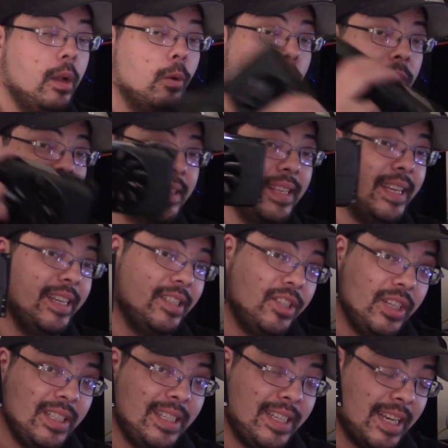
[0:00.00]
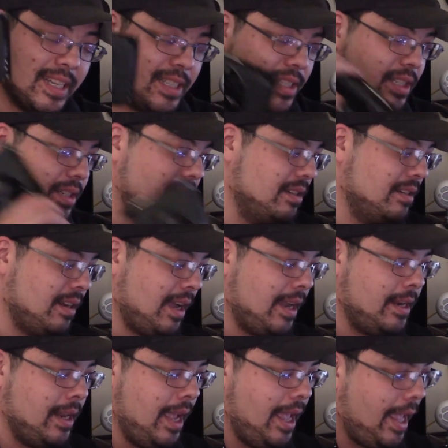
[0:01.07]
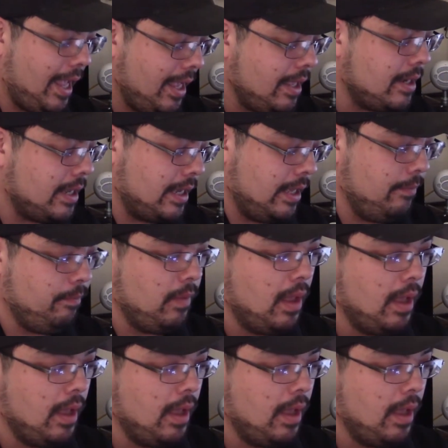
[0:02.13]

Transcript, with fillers: With the GTX 980,